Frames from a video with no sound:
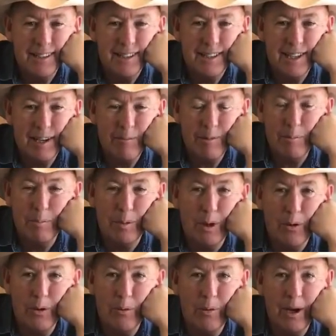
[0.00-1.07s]
Acrylic
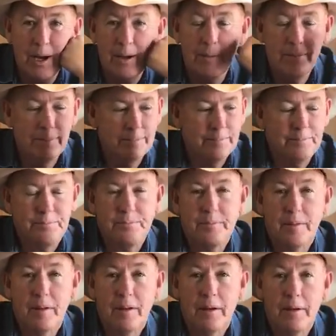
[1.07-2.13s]
paint away.
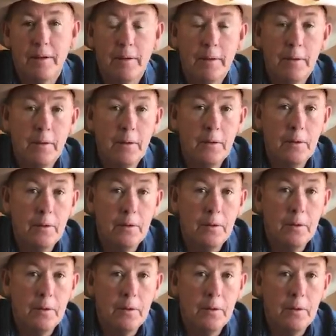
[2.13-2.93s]
works great on the side.